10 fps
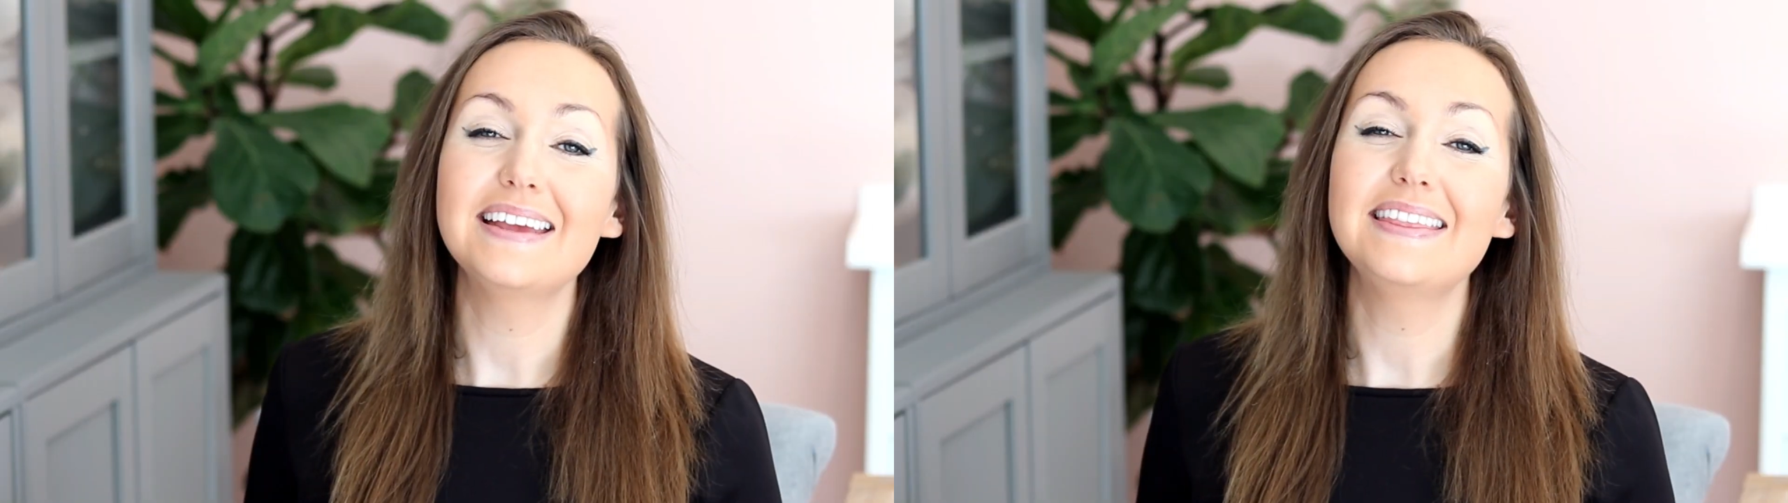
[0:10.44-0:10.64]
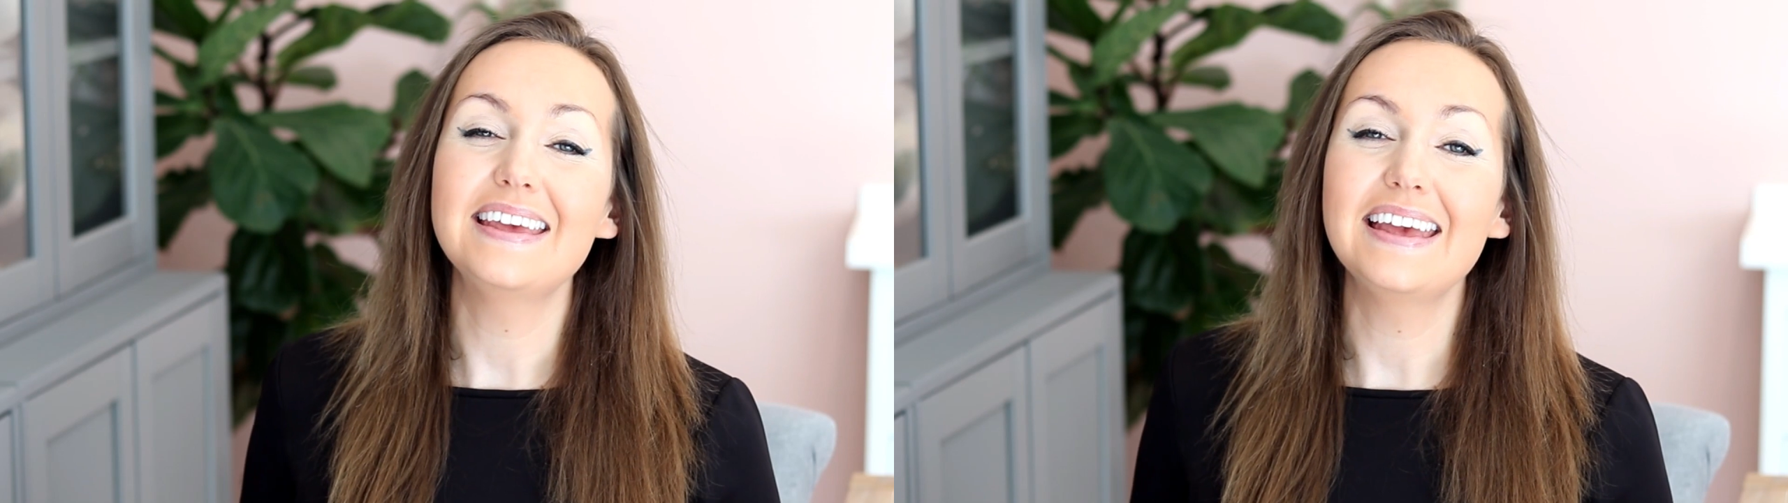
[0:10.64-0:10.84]

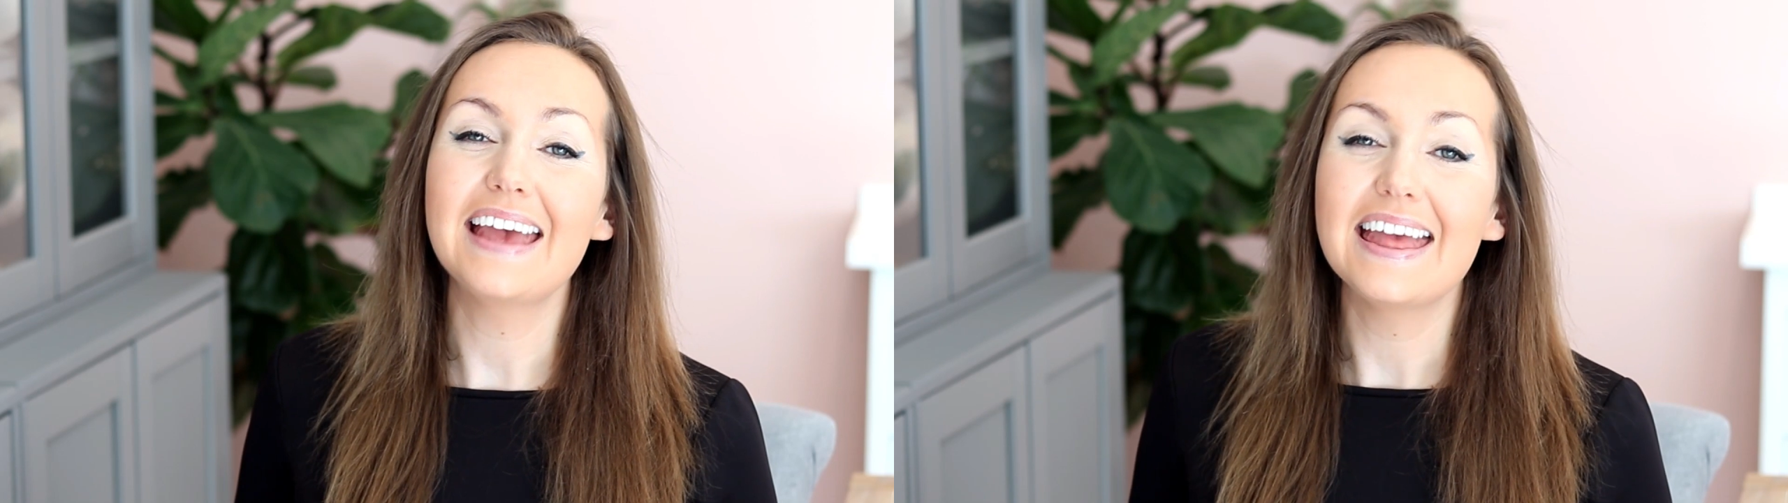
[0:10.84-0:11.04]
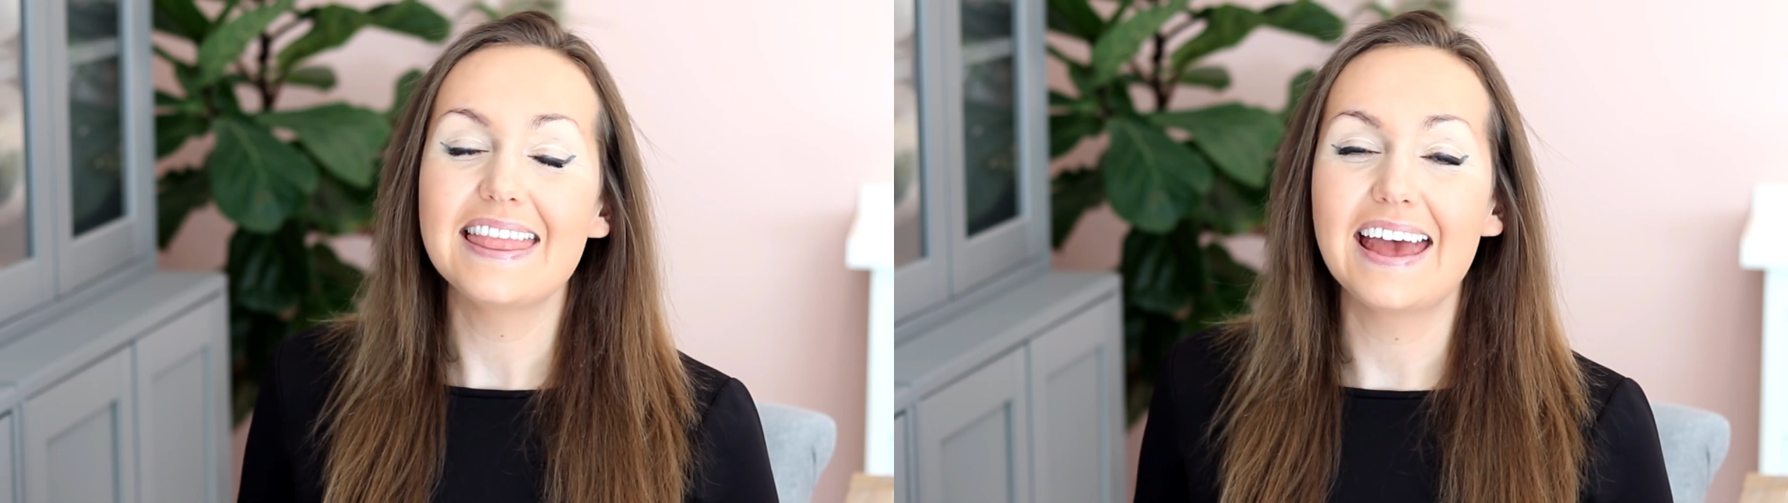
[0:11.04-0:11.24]
I think
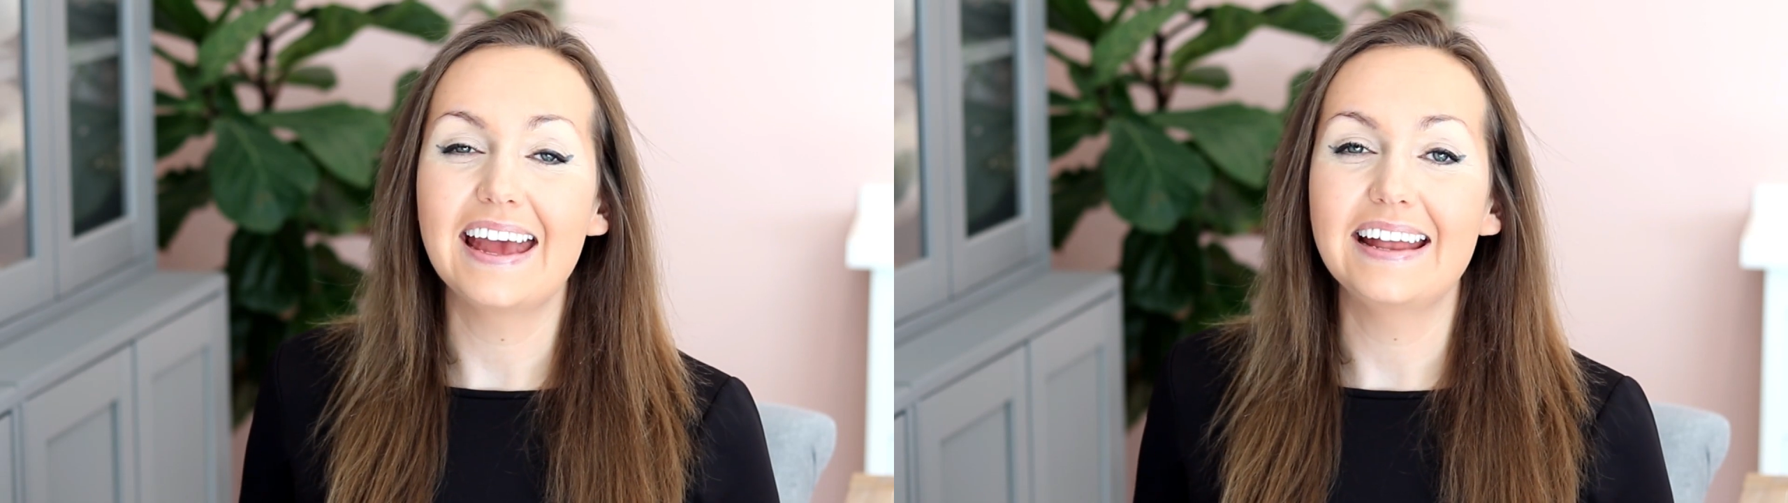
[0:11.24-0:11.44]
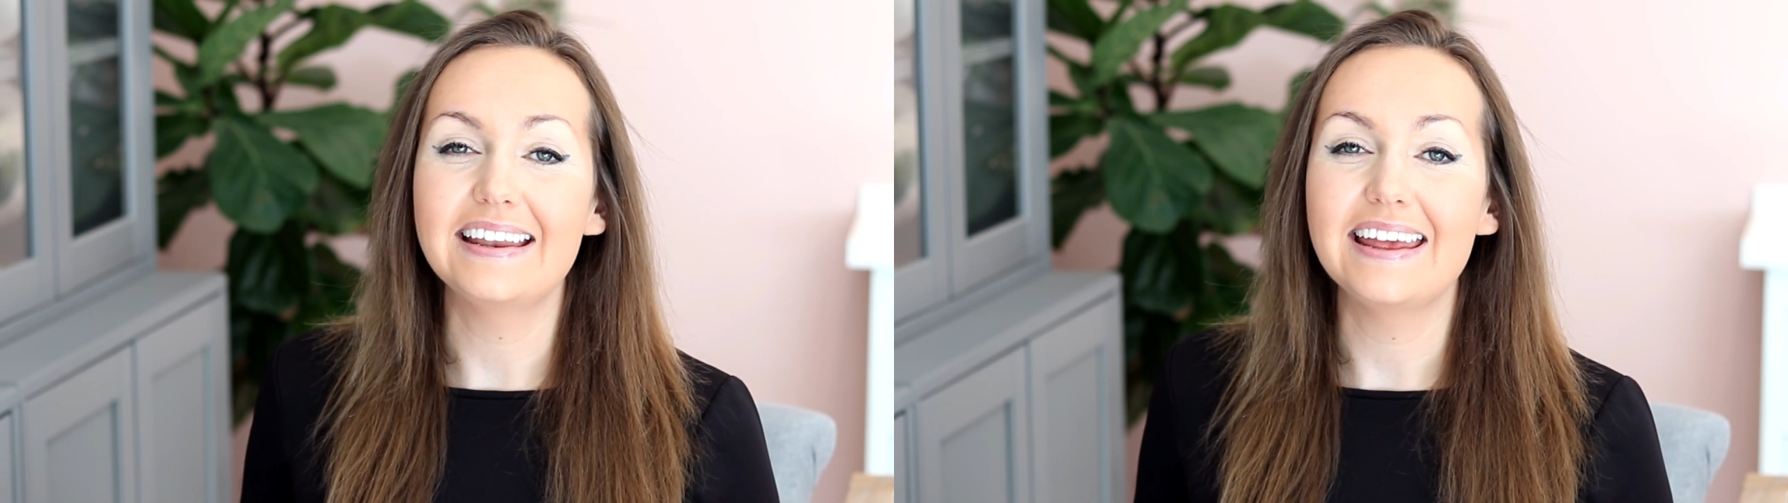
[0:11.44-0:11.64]

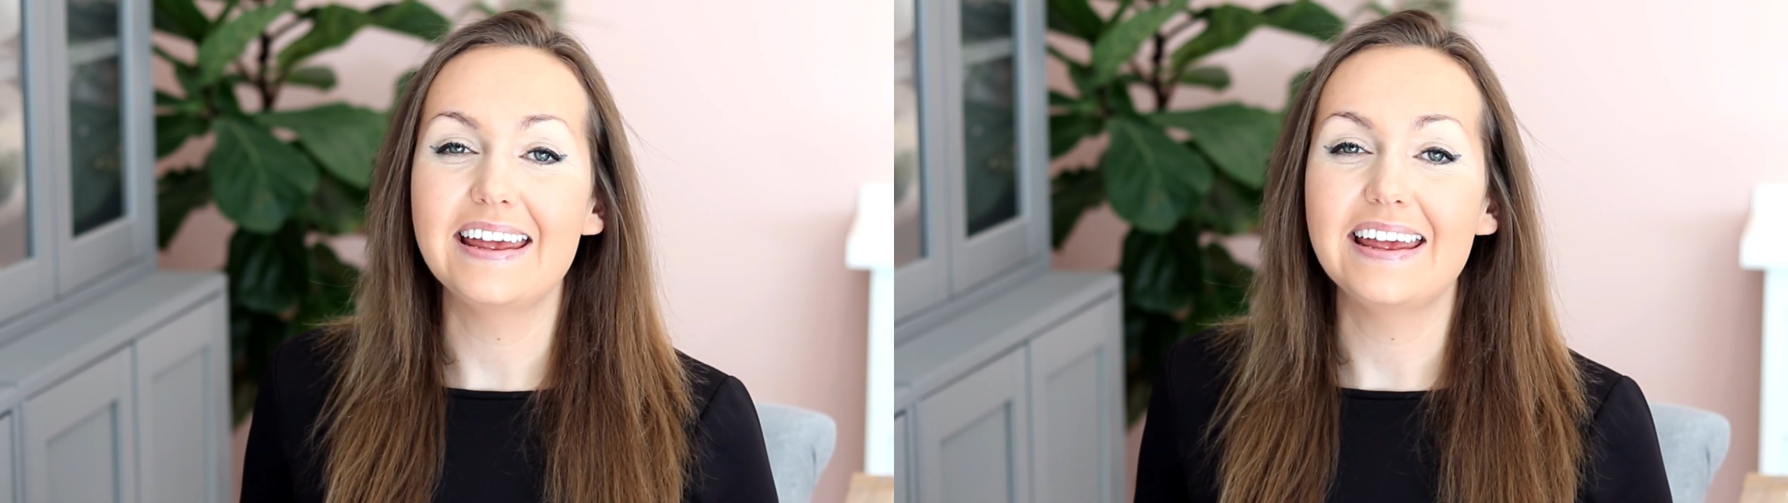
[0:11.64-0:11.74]
that